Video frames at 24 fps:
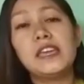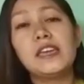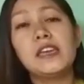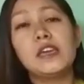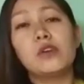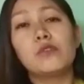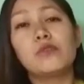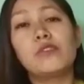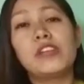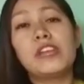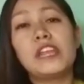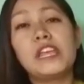
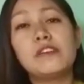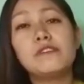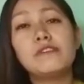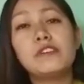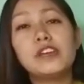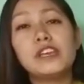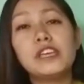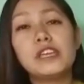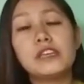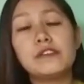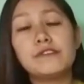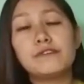whenever
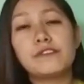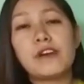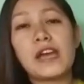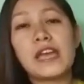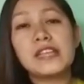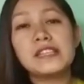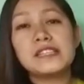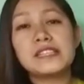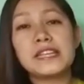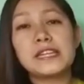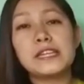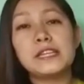he
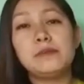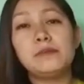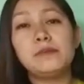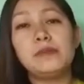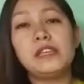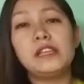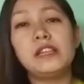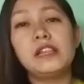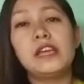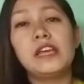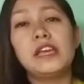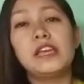finds any
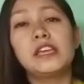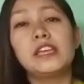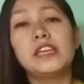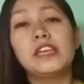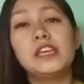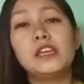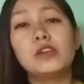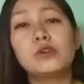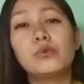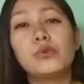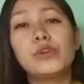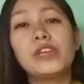meal,
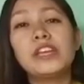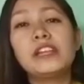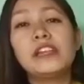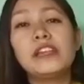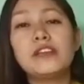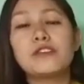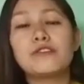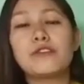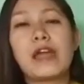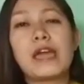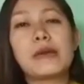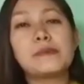he quickly
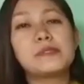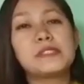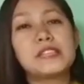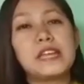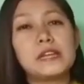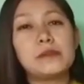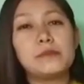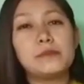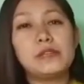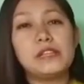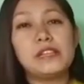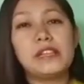grabs
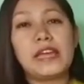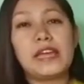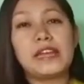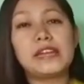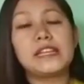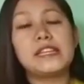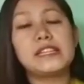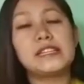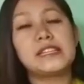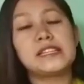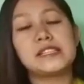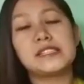that meal, and
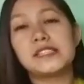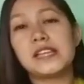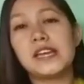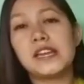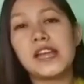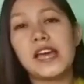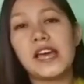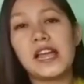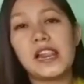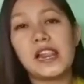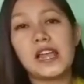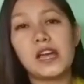he does not
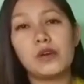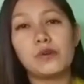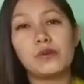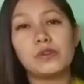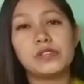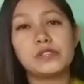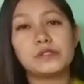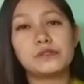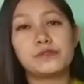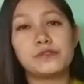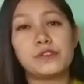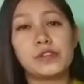allow
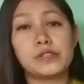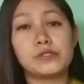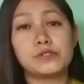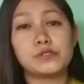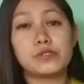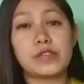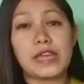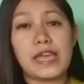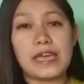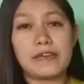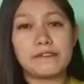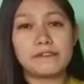his friends to
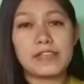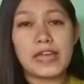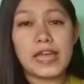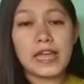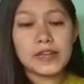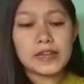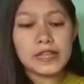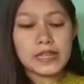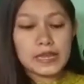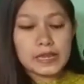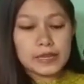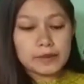have
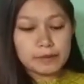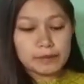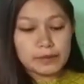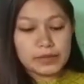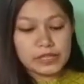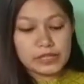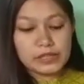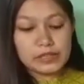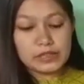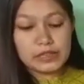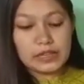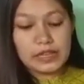that
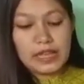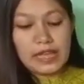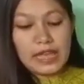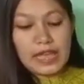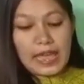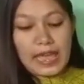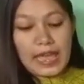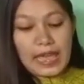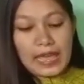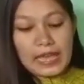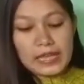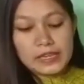meal.
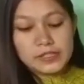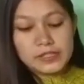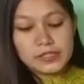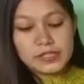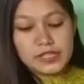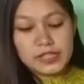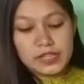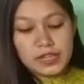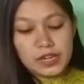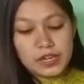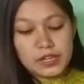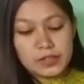And
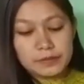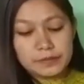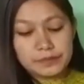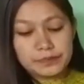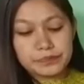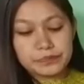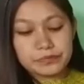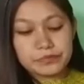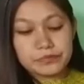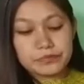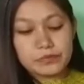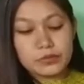here,
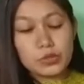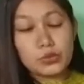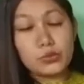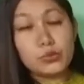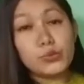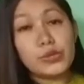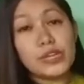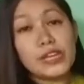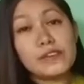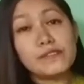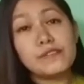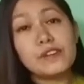
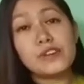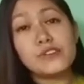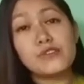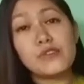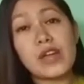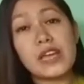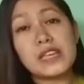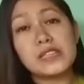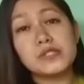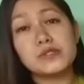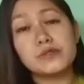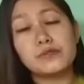whoever
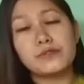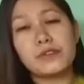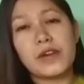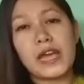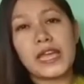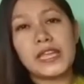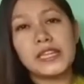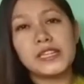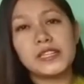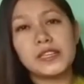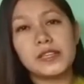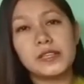tries to
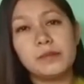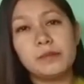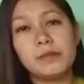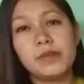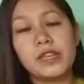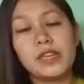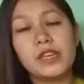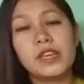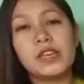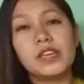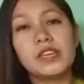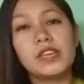find him,
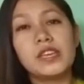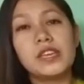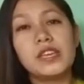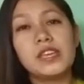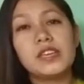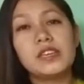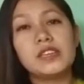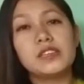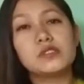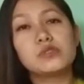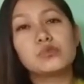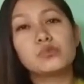he
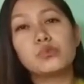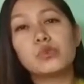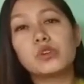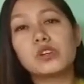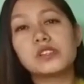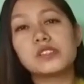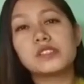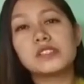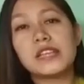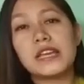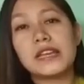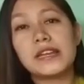is
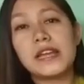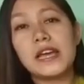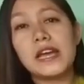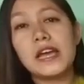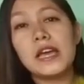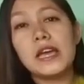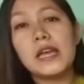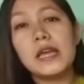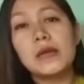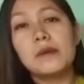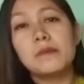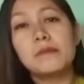worse than a
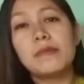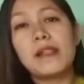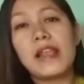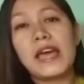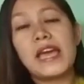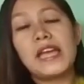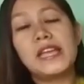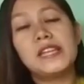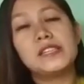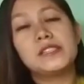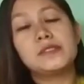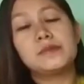
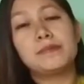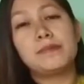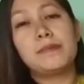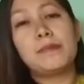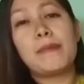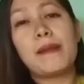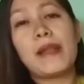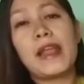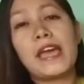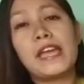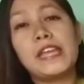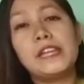blind.
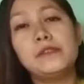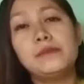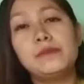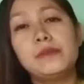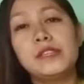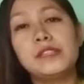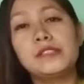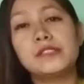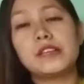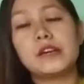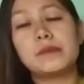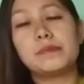Blind
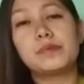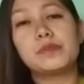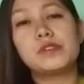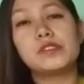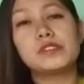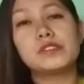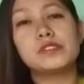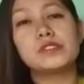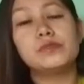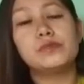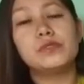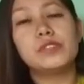means a
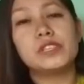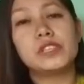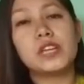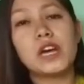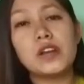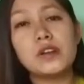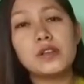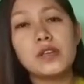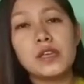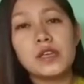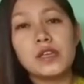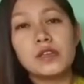person
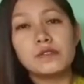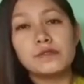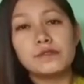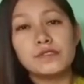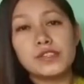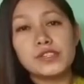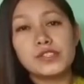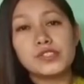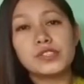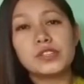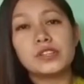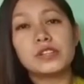without
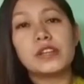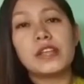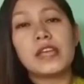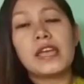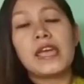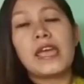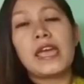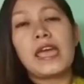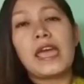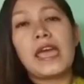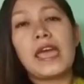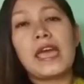vision,
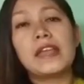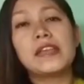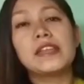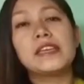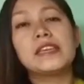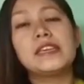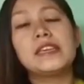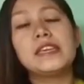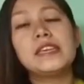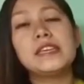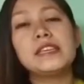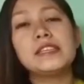and
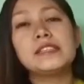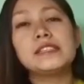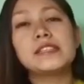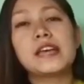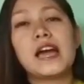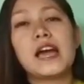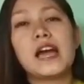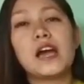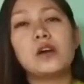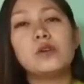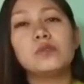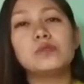his
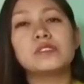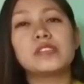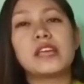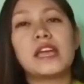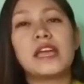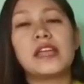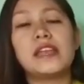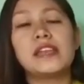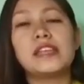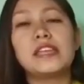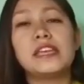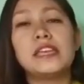house
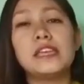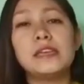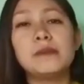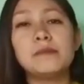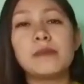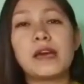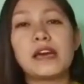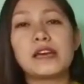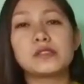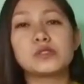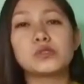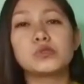and him
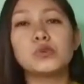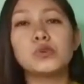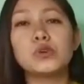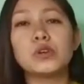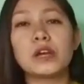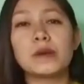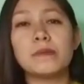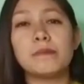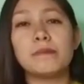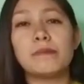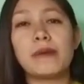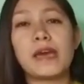are so
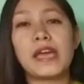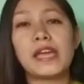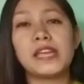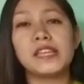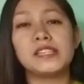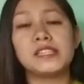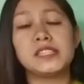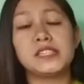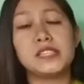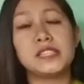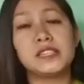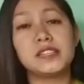combined.
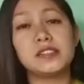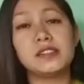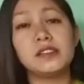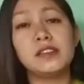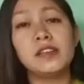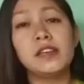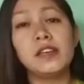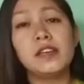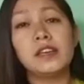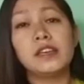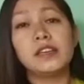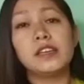Here
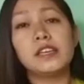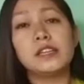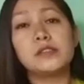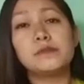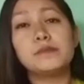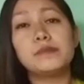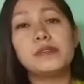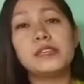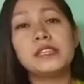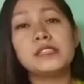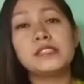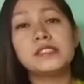it
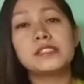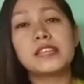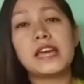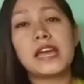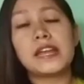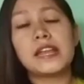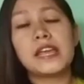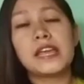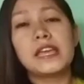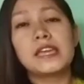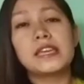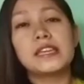means
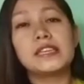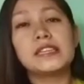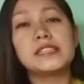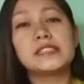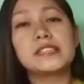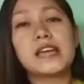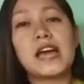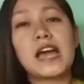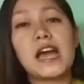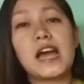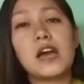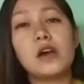that his
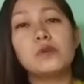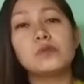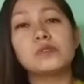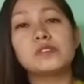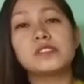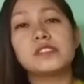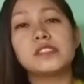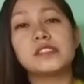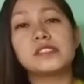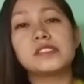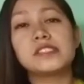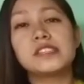house,
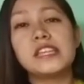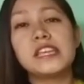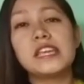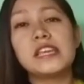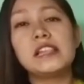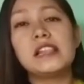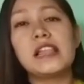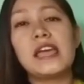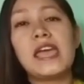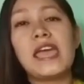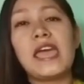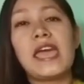the
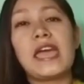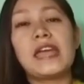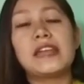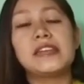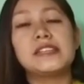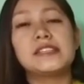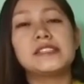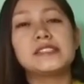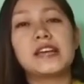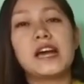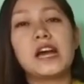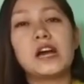snail, and
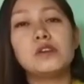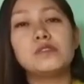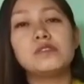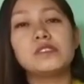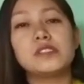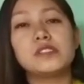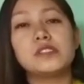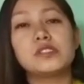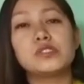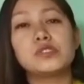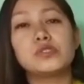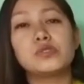his house
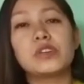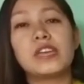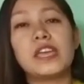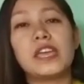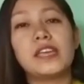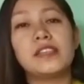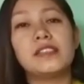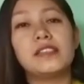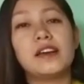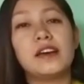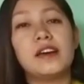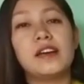is
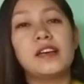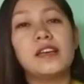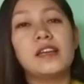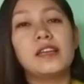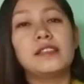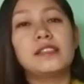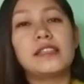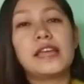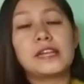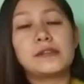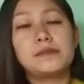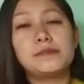together.
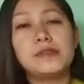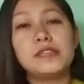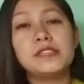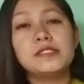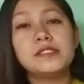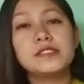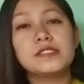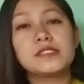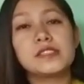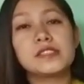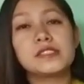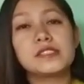That
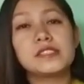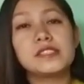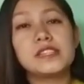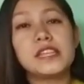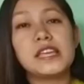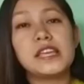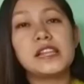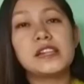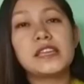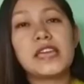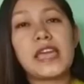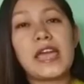means the
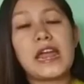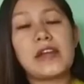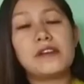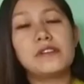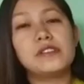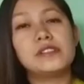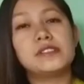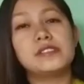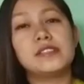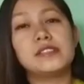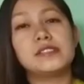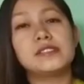snail
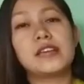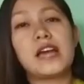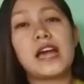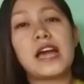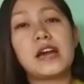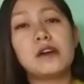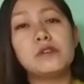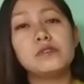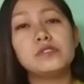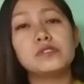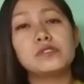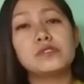carries his
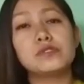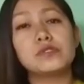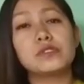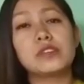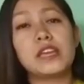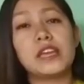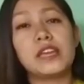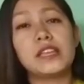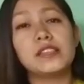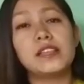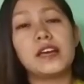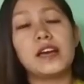house
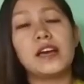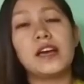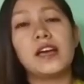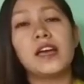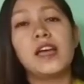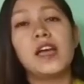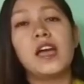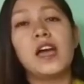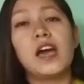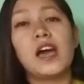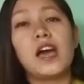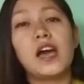together.
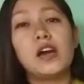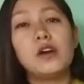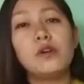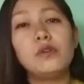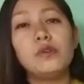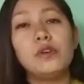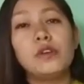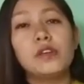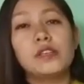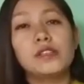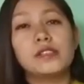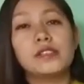How?
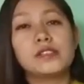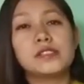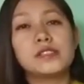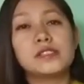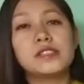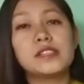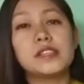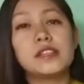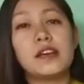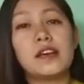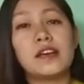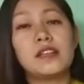
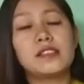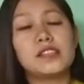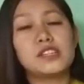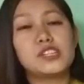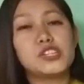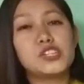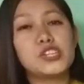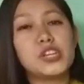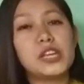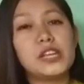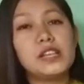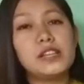The
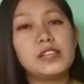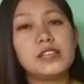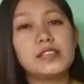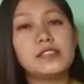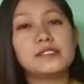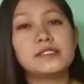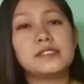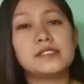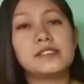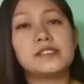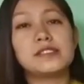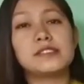shell
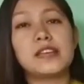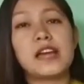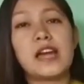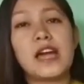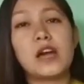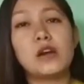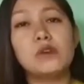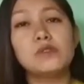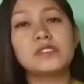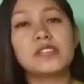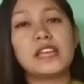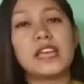is its
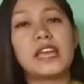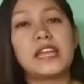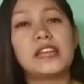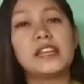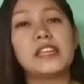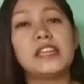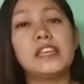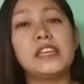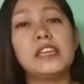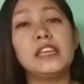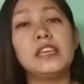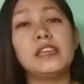house, and
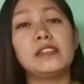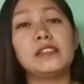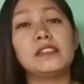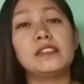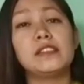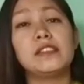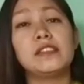he